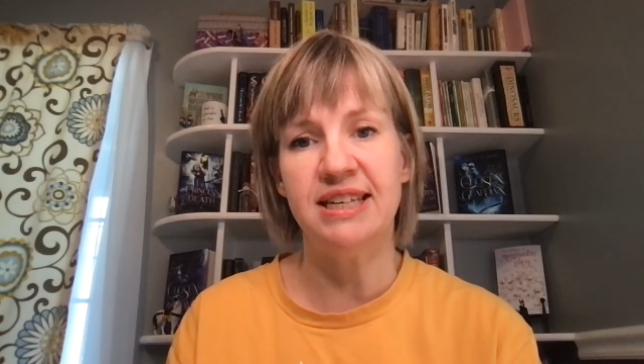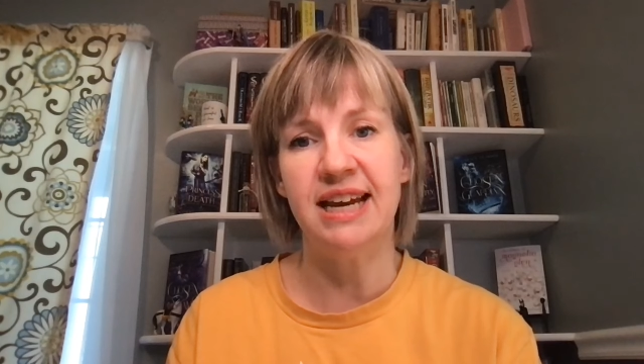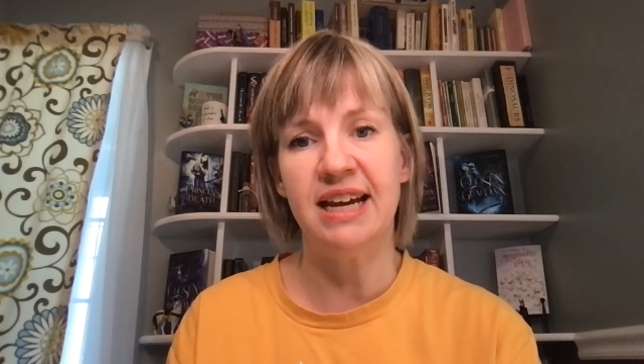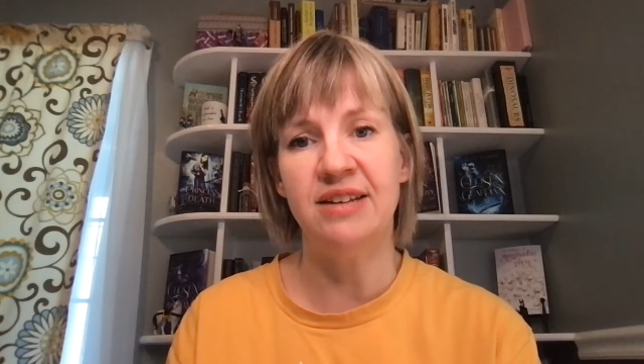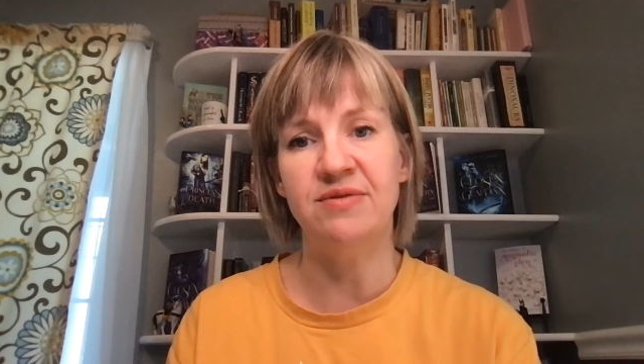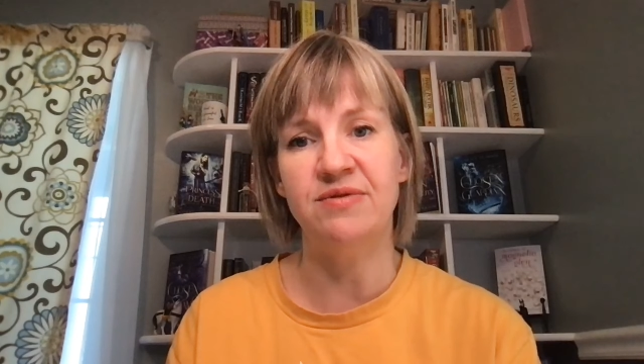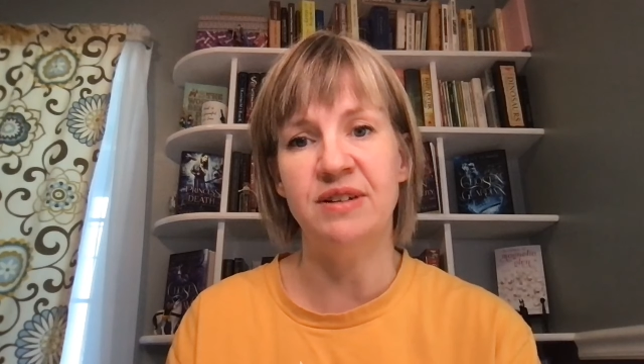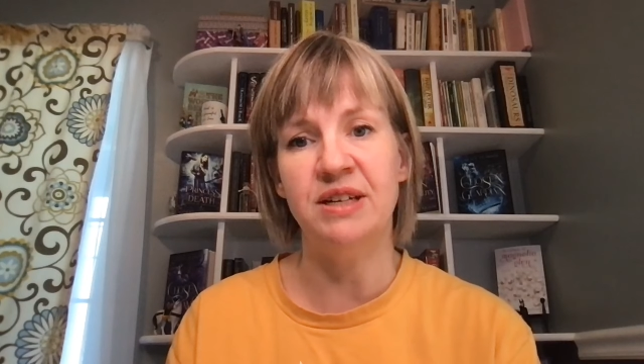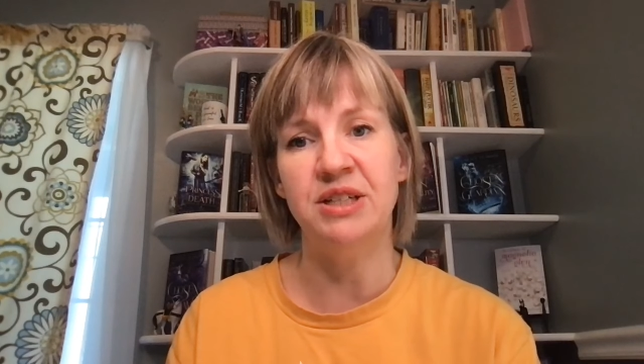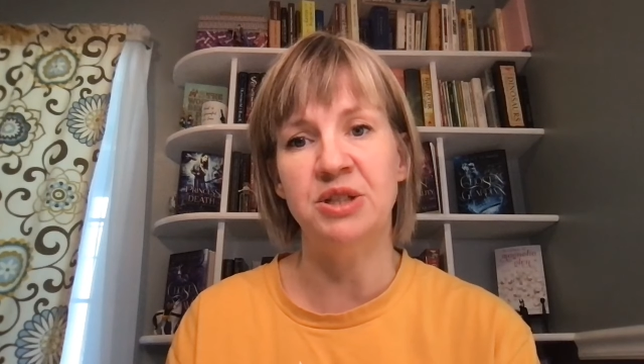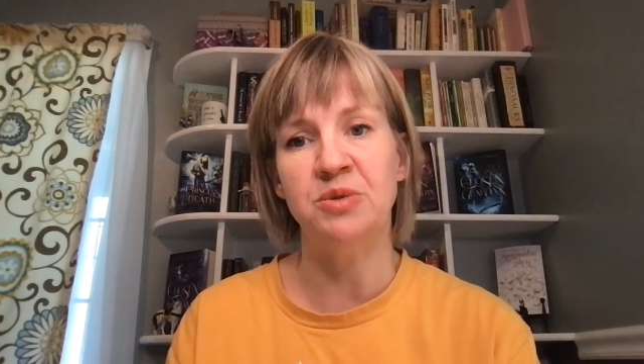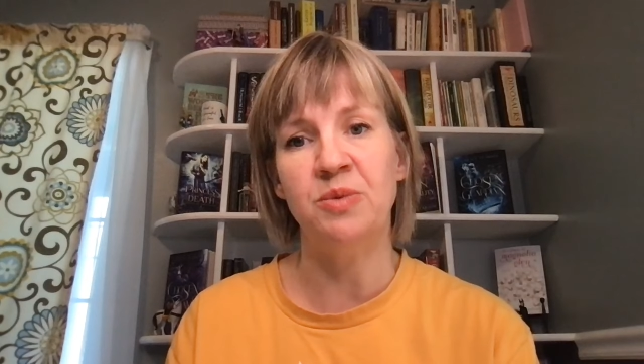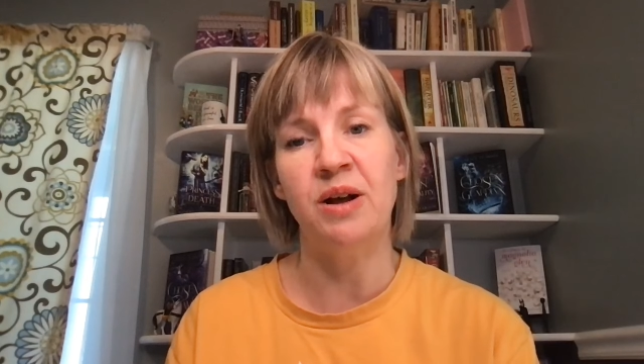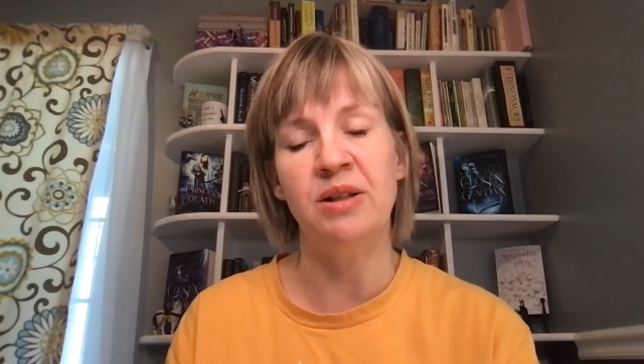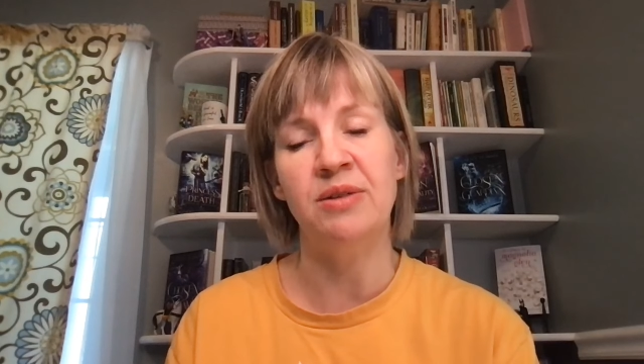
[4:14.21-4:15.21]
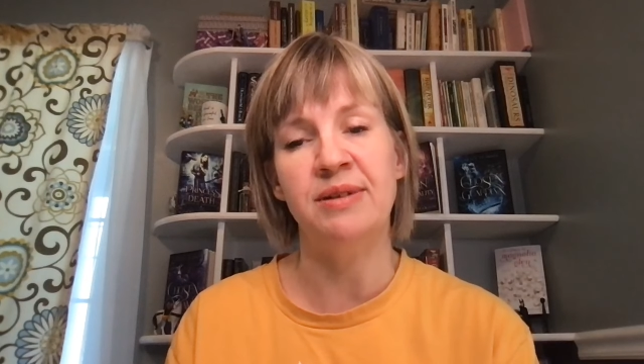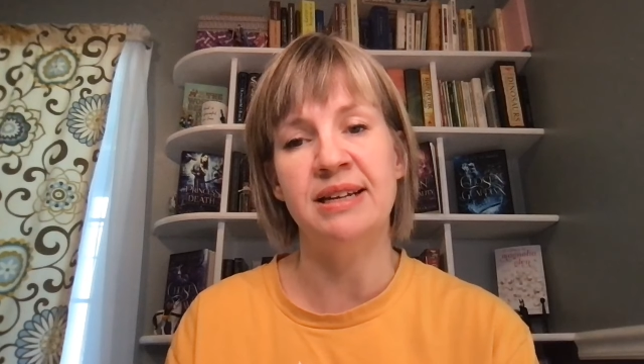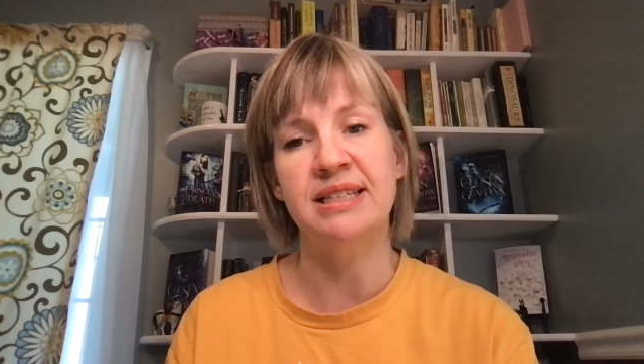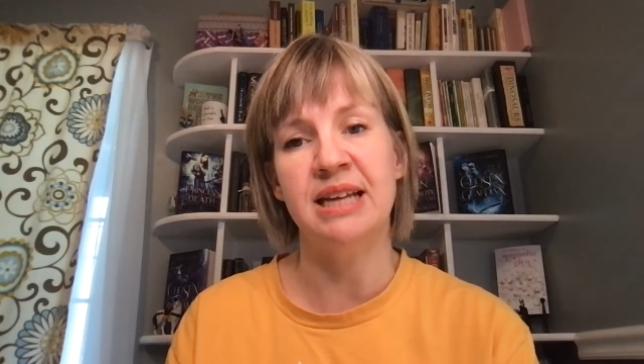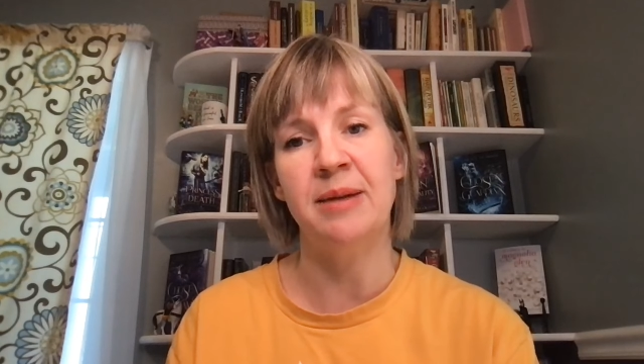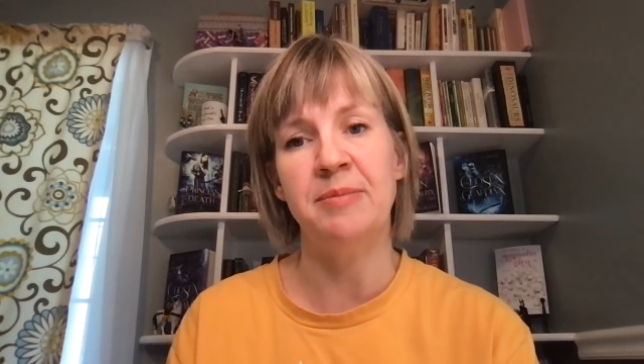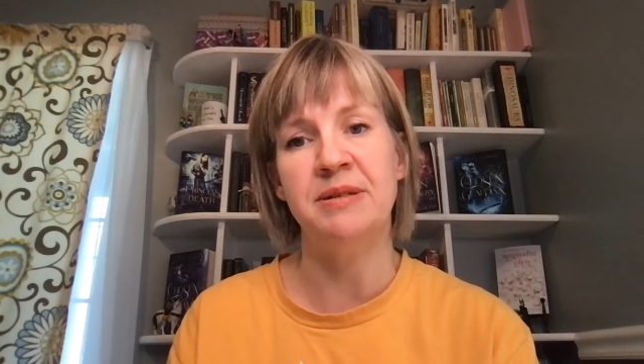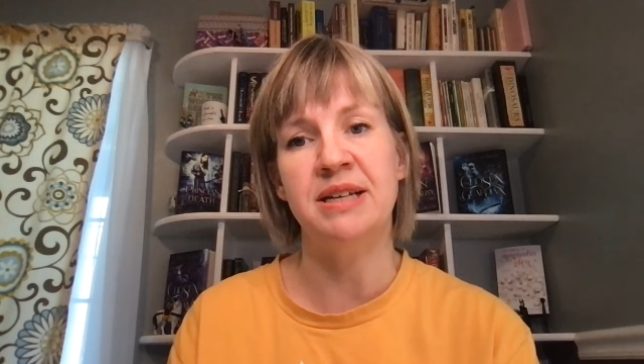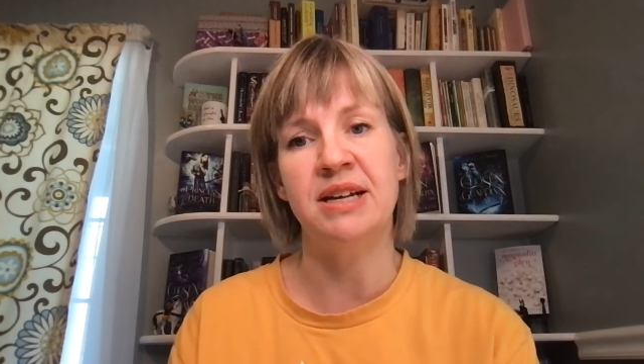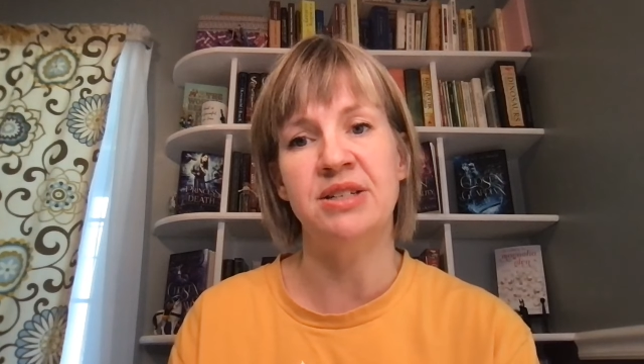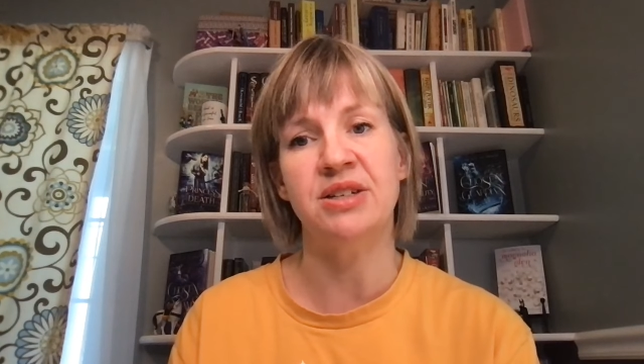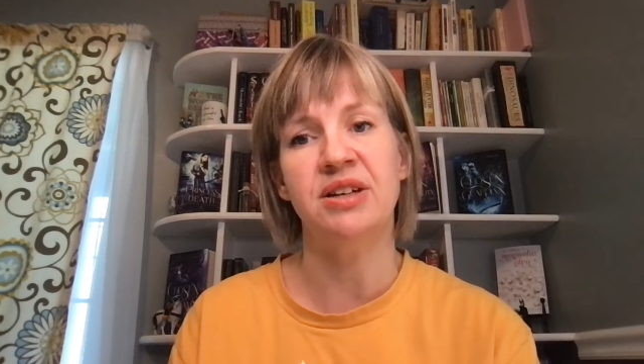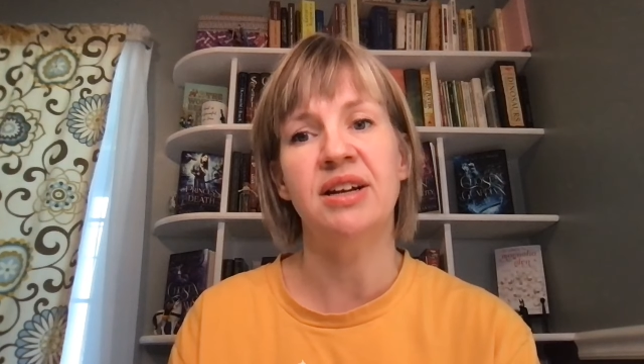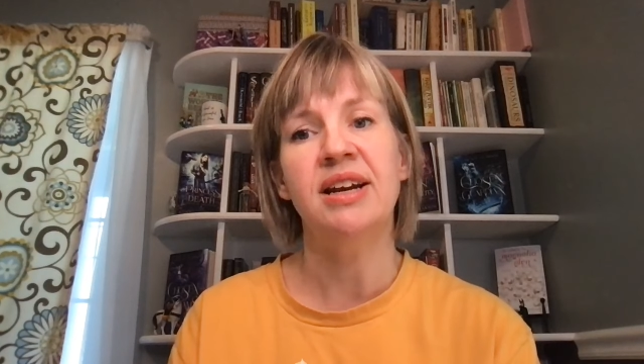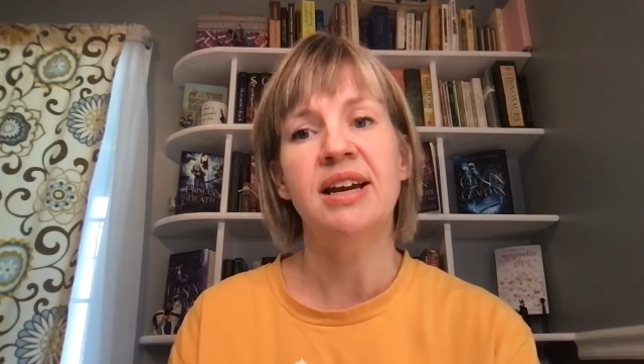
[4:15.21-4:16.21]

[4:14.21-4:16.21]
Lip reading: hadn't finished swallowing his appetizer.